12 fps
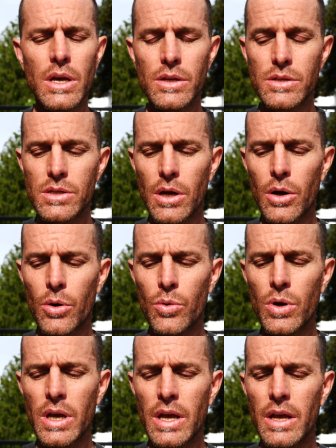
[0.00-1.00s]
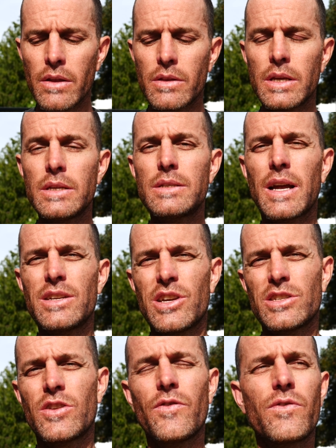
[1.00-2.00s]
So these
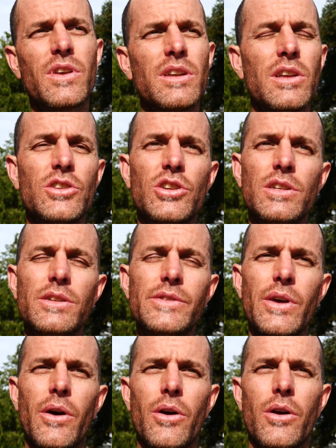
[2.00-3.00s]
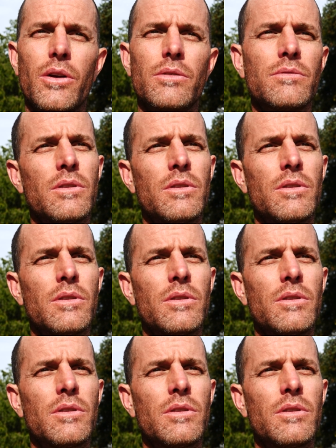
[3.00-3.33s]
digestive conditions are